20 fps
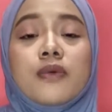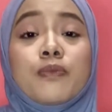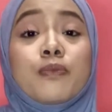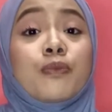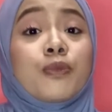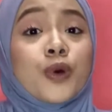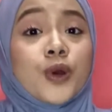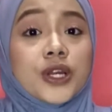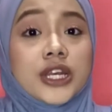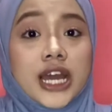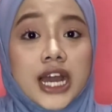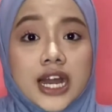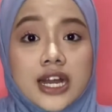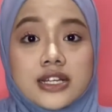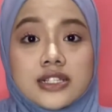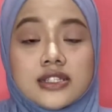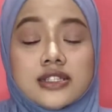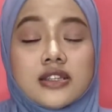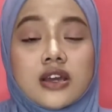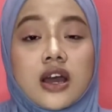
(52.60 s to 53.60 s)

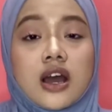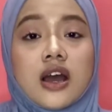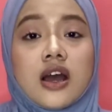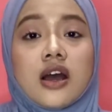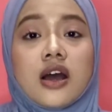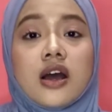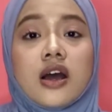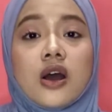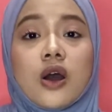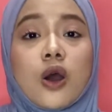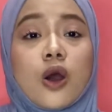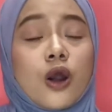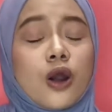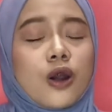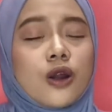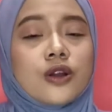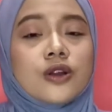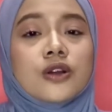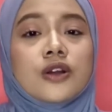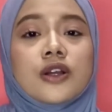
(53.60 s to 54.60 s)
products
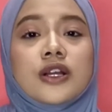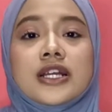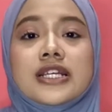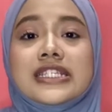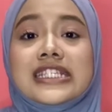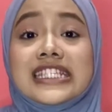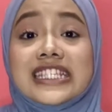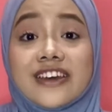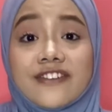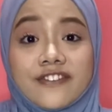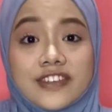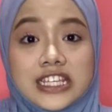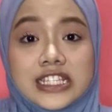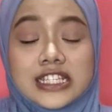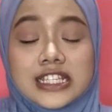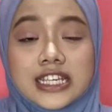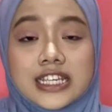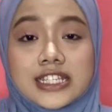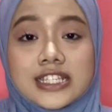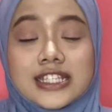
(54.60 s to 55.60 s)
or
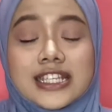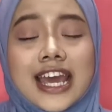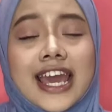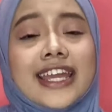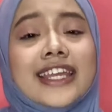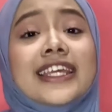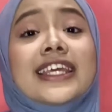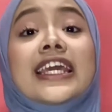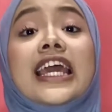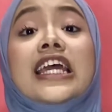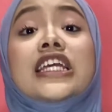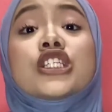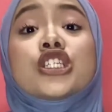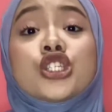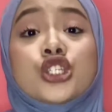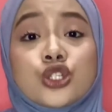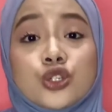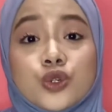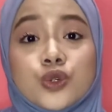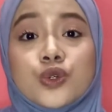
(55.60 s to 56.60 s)
services and can
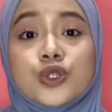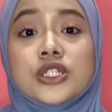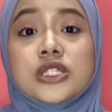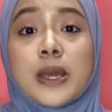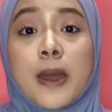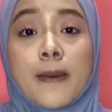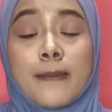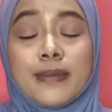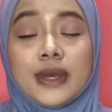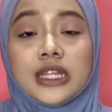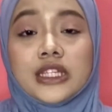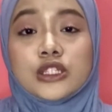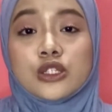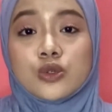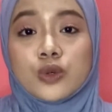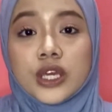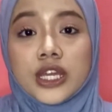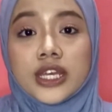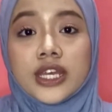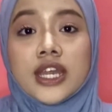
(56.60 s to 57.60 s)
choose
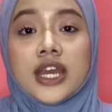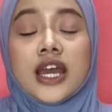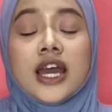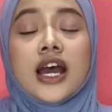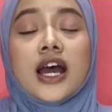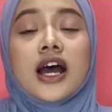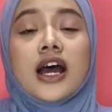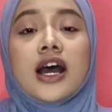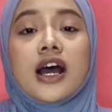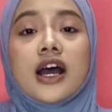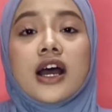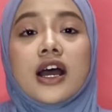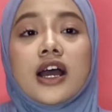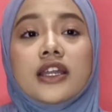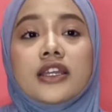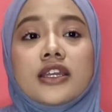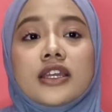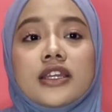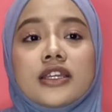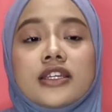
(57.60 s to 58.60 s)
between
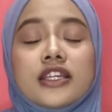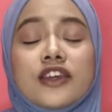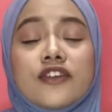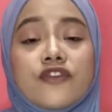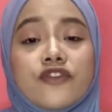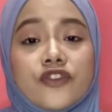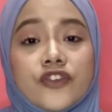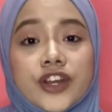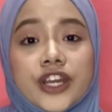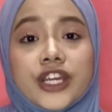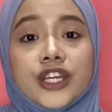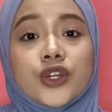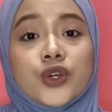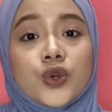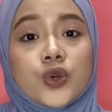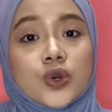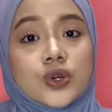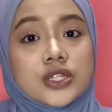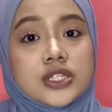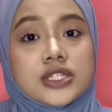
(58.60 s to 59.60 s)
different
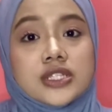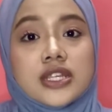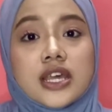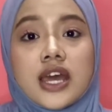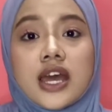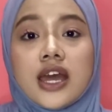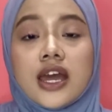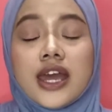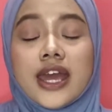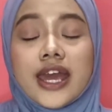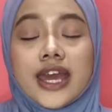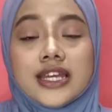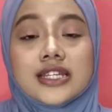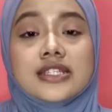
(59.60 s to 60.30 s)
goods and